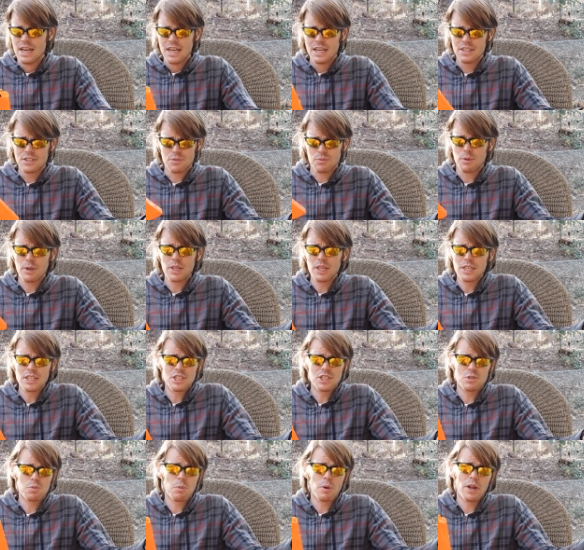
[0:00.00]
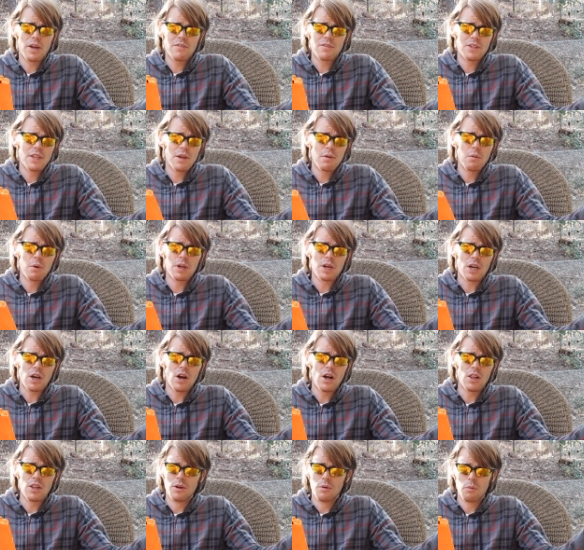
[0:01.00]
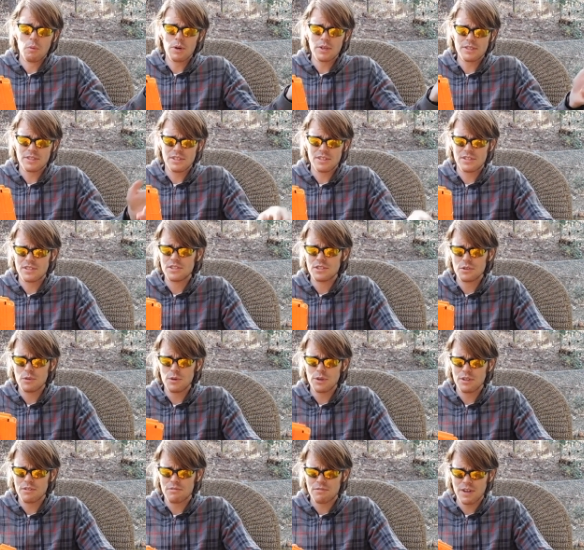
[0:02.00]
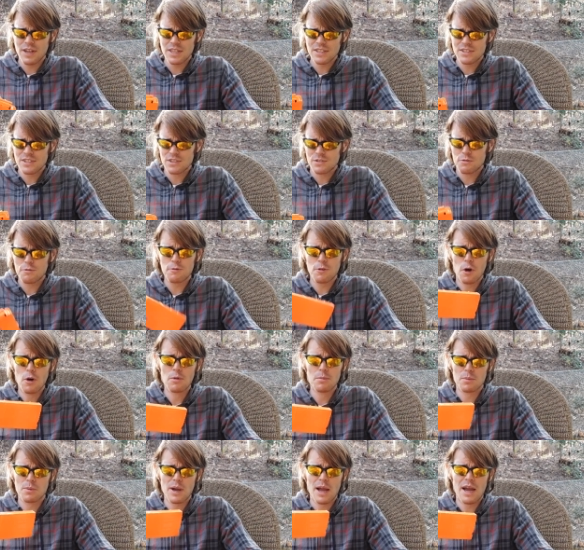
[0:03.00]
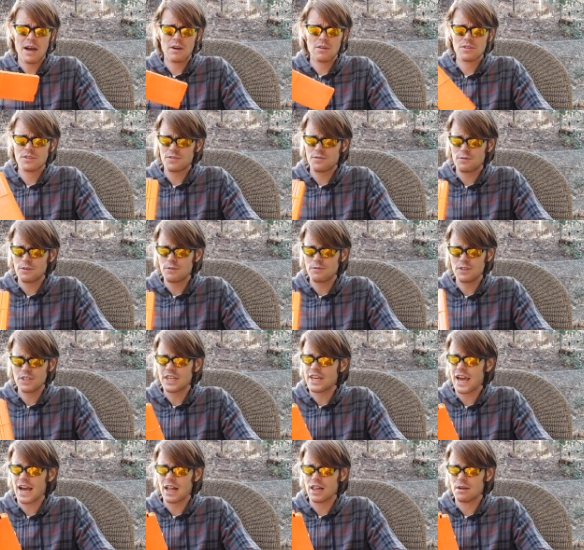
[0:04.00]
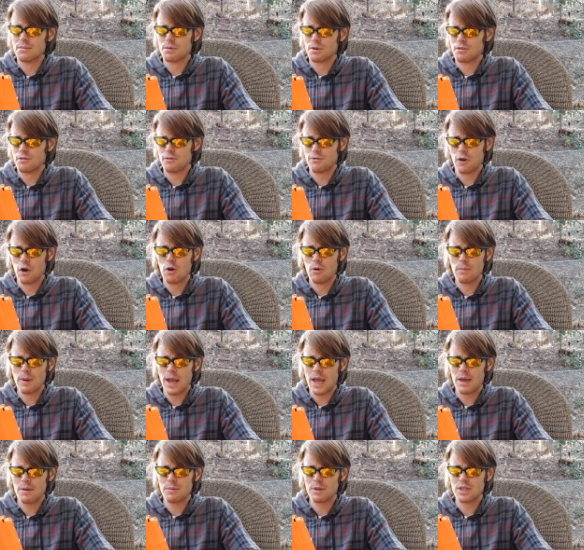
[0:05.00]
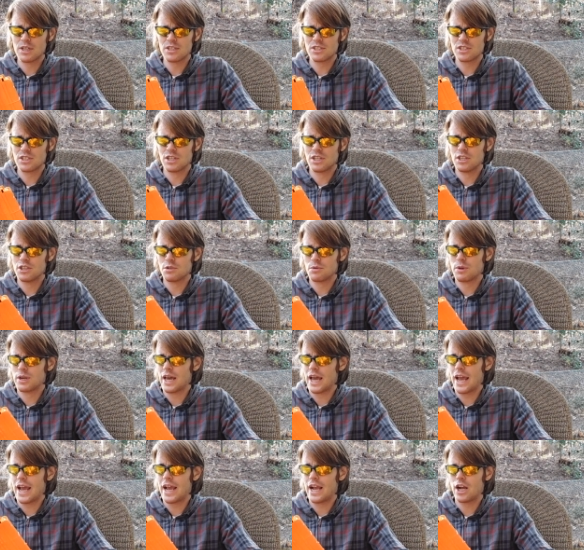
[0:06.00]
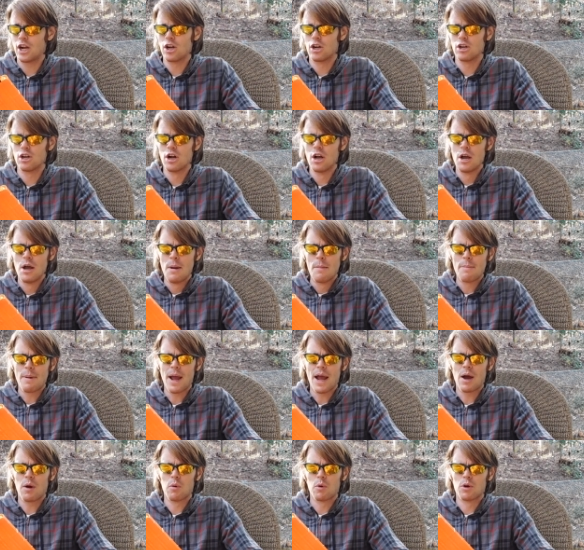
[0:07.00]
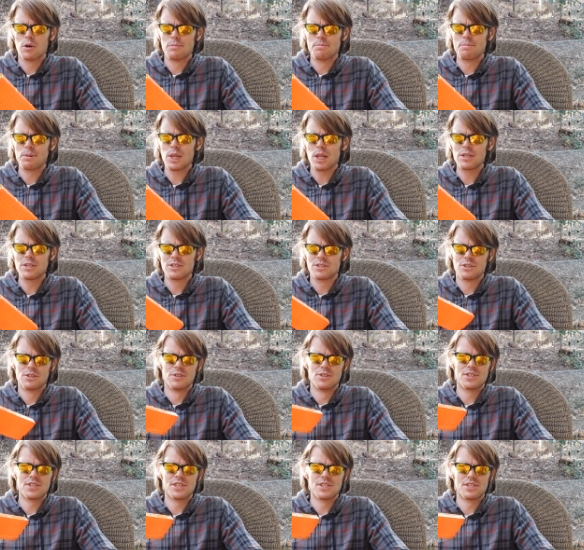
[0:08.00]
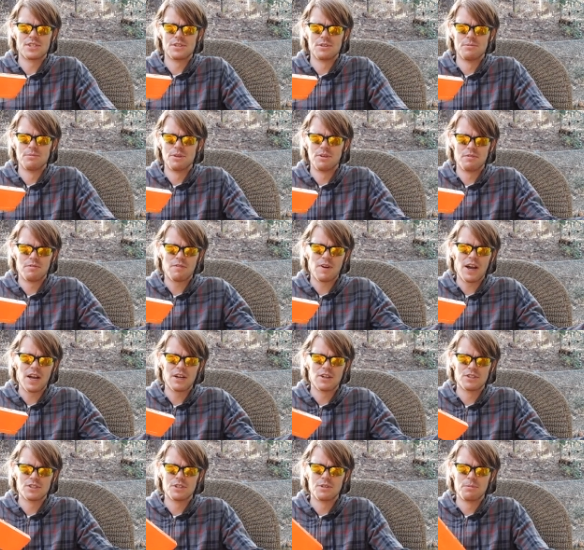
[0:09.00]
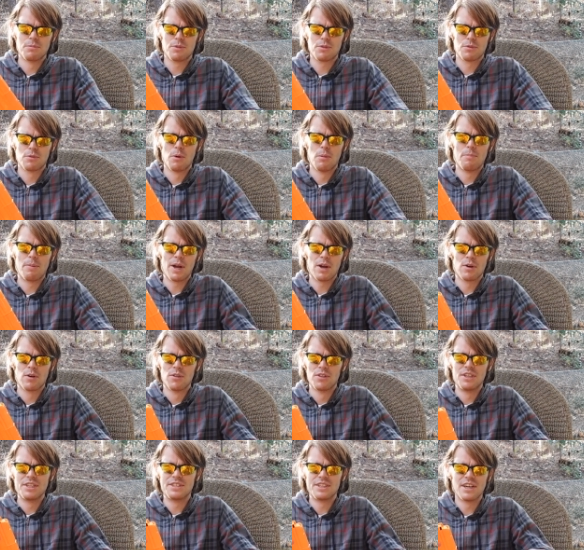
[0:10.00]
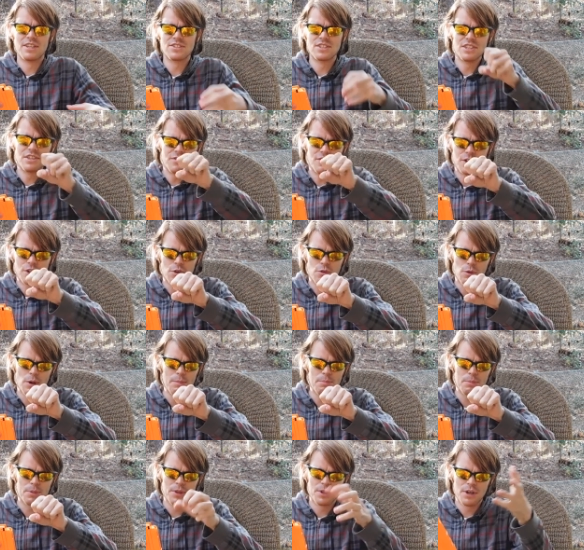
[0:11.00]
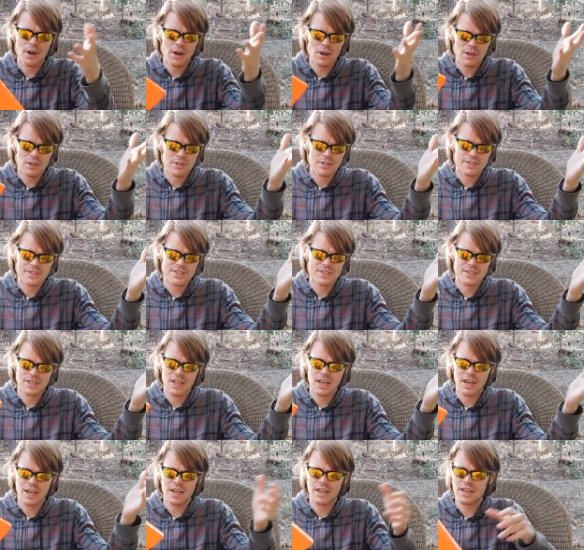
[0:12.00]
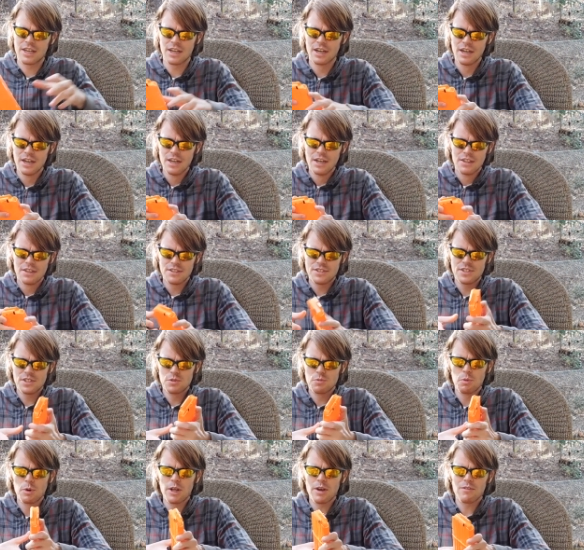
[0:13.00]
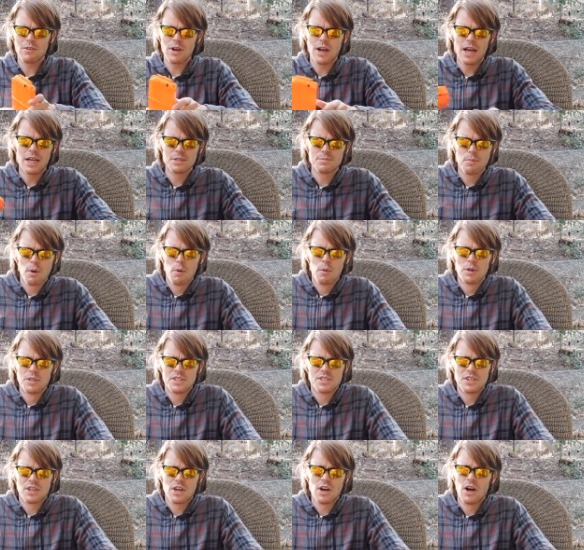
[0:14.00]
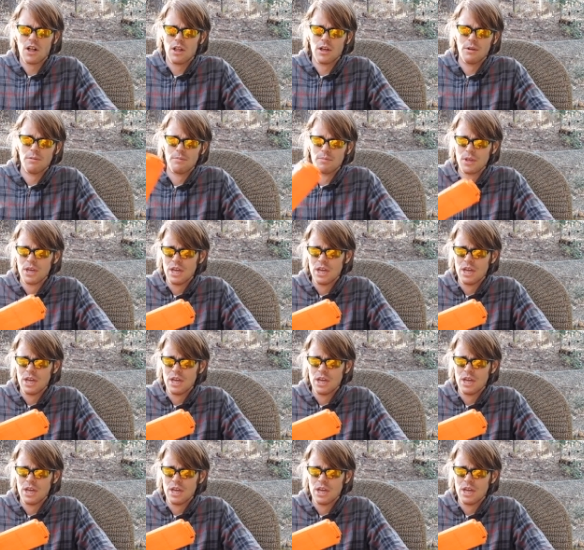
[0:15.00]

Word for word: it's really just whatever they want to call it. What does this do? It advances foam rounds, 50 caliber foam ammunition, into an air-powered plunger system that fires them through a barrel that doesn't even grip the darts. Like, this is whatever Hasbro wants to call it.